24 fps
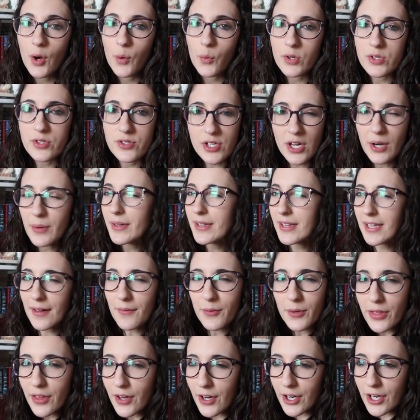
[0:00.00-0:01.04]
was so in
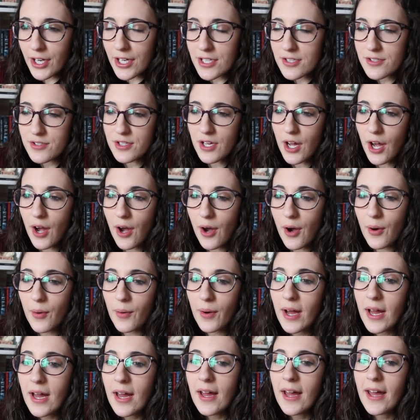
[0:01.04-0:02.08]
love with her,
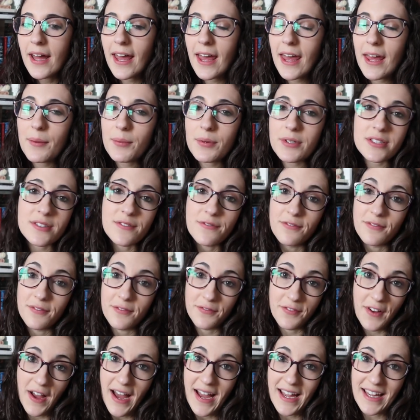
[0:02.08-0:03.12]
so it was
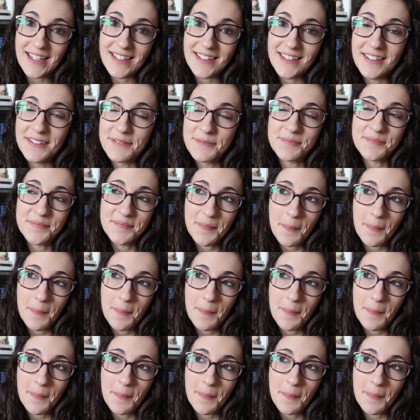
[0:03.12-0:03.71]
fine.